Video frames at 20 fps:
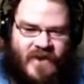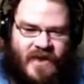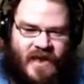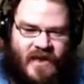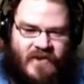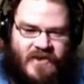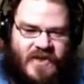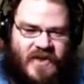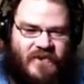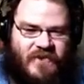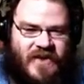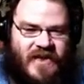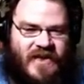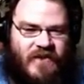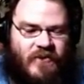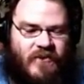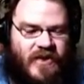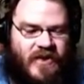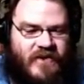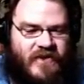So I'm thinking we'll
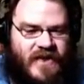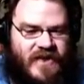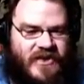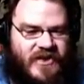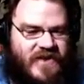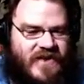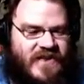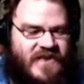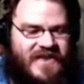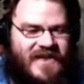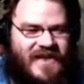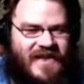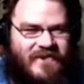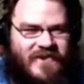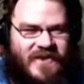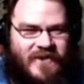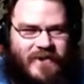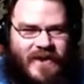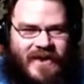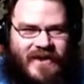give each of these games
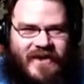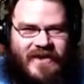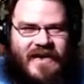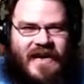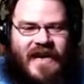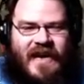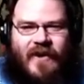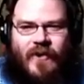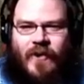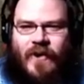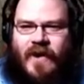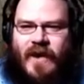about an hour.